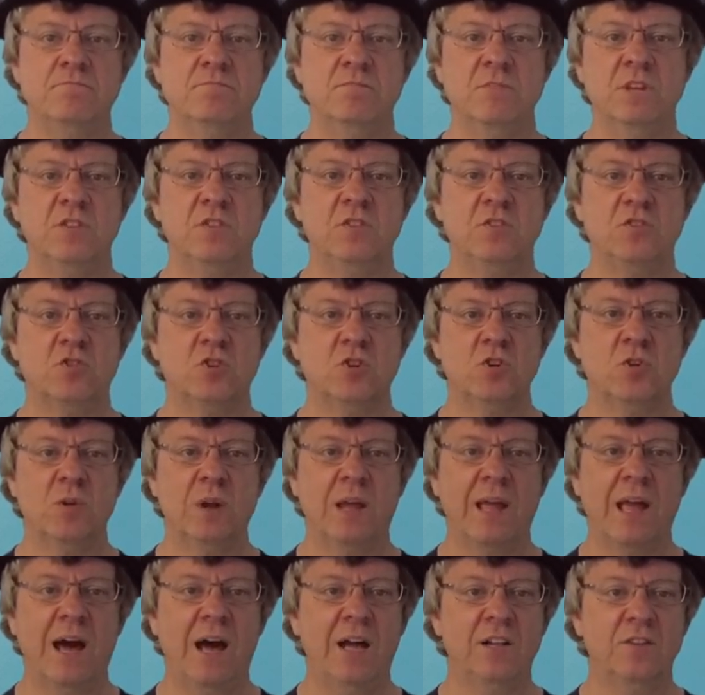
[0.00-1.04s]
This is true
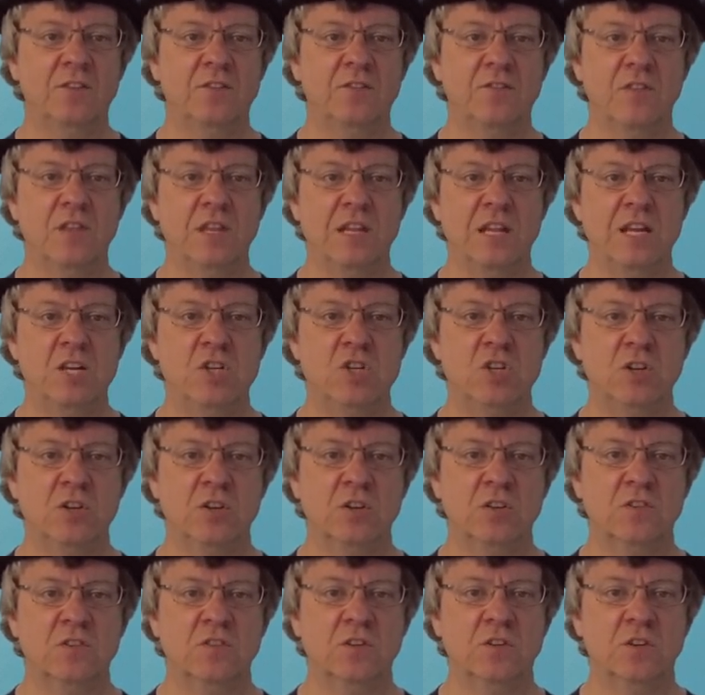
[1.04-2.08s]
regardless of the nation
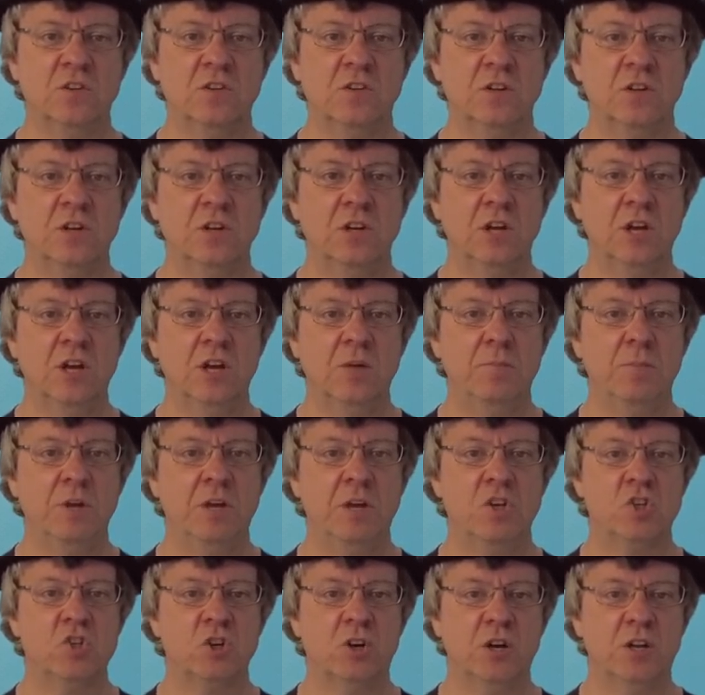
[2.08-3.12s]
concerned, be
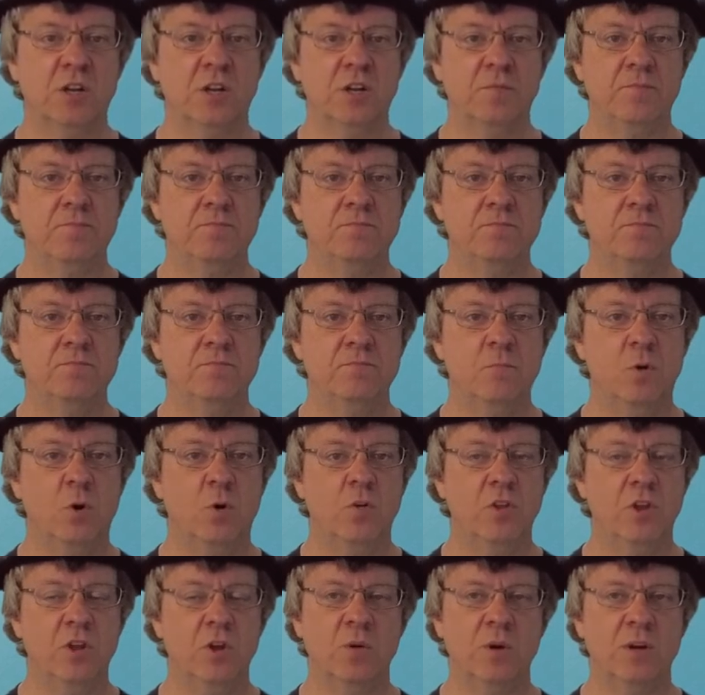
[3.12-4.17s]
it China, or
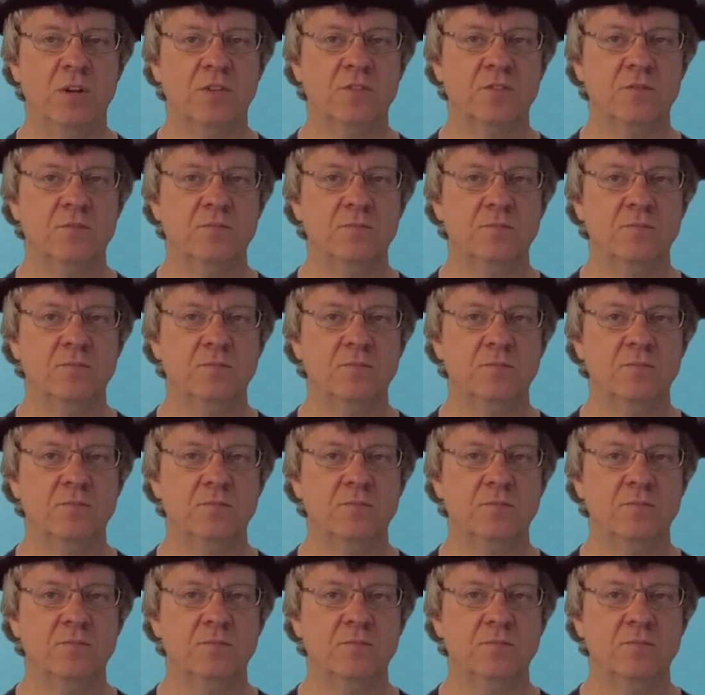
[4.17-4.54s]
the US,